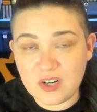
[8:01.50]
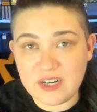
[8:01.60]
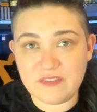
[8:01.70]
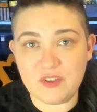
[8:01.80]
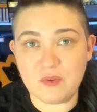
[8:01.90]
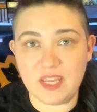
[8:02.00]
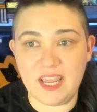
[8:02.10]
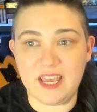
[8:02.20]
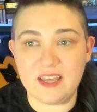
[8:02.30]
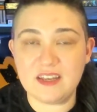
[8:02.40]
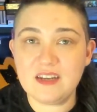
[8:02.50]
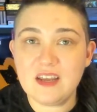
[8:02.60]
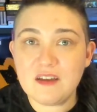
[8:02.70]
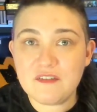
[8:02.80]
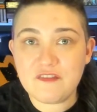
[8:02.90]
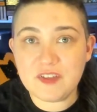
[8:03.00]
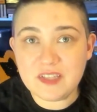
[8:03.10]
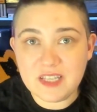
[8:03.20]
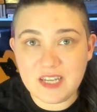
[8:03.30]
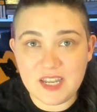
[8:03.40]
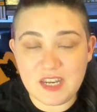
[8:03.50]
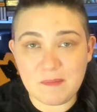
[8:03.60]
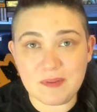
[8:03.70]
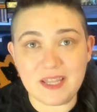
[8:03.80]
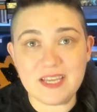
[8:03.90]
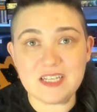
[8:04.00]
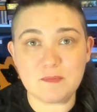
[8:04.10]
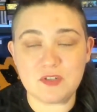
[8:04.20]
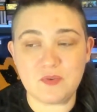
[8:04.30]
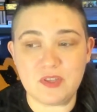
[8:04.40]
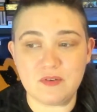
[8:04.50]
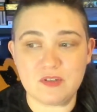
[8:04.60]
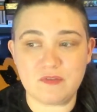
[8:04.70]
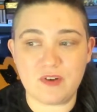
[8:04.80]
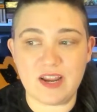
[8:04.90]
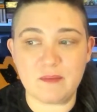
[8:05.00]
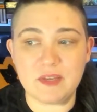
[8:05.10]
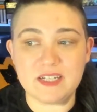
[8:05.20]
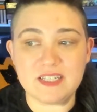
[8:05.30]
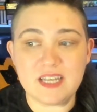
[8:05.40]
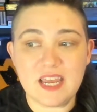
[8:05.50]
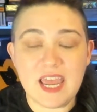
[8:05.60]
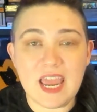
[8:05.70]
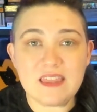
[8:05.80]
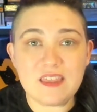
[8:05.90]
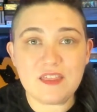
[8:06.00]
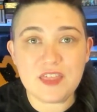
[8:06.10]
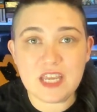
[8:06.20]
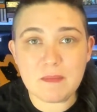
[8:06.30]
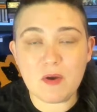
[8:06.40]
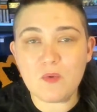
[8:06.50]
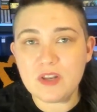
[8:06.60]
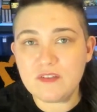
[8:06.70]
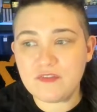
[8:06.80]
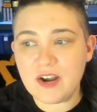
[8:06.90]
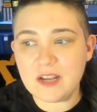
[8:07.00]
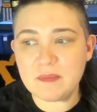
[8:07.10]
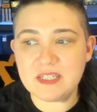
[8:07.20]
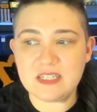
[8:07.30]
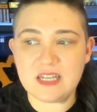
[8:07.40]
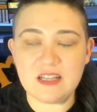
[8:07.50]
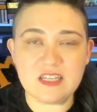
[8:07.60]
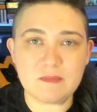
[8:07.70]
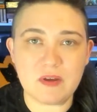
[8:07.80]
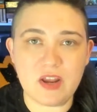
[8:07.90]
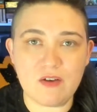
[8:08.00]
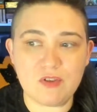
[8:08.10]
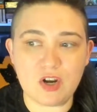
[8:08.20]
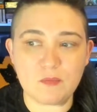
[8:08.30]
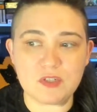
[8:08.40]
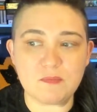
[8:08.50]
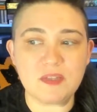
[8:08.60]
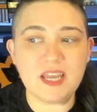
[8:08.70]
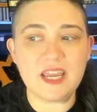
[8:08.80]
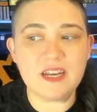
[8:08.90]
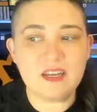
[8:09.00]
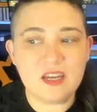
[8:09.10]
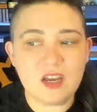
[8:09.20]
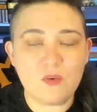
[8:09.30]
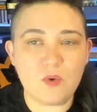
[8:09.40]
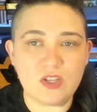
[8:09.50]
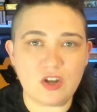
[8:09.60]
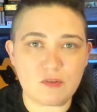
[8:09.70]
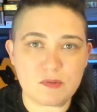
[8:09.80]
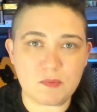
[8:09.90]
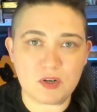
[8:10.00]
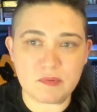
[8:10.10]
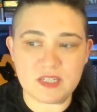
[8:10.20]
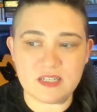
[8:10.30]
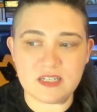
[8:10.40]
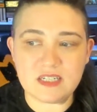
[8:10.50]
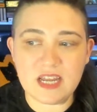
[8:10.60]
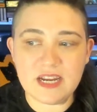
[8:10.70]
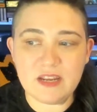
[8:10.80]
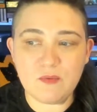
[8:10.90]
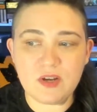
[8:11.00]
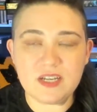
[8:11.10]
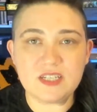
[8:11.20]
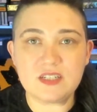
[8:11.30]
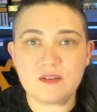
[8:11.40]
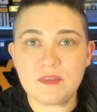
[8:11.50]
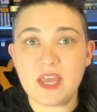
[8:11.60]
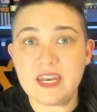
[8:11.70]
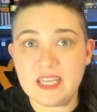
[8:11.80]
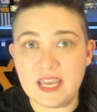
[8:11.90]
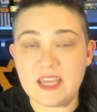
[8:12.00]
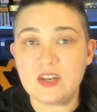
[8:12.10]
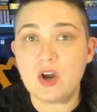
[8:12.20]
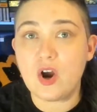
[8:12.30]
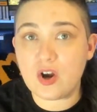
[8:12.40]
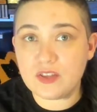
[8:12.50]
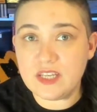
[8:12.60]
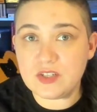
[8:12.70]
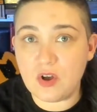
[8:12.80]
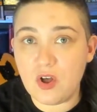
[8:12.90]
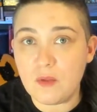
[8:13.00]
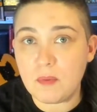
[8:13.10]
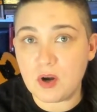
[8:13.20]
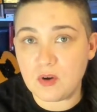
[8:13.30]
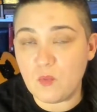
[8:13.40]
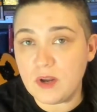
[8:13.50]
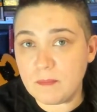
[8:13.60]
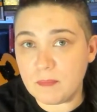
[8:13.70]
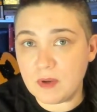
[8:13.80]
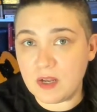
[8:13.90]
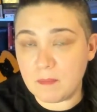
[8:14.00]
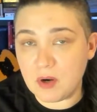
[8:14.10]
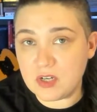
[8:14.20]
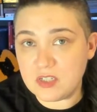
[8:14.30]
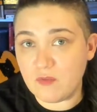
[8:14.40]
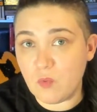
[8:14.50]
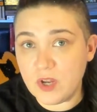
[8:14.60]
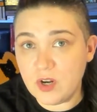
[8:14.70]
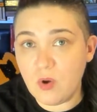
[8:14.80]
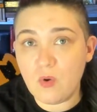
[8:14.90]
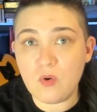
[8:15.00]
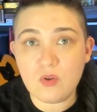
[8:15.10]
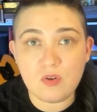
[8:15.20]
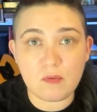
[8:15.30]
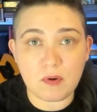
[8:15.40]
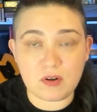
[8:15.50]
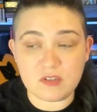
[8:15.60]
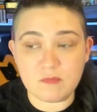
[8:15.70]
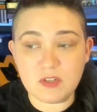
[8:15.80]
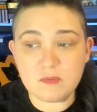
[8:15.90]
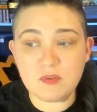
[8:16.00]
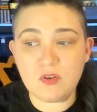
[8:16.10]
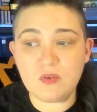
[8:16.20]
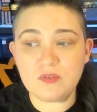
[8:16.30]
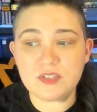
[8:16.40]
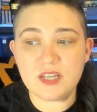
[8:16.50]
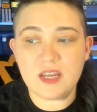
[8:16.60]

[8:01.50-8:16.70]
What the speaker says: if you can, fill in any blanks between those fragments, and then think about what do the fragments tell us about how LARP was played, what LARP's purpose in society was, and again, are these all parts of one whole or parts of multiple wholes?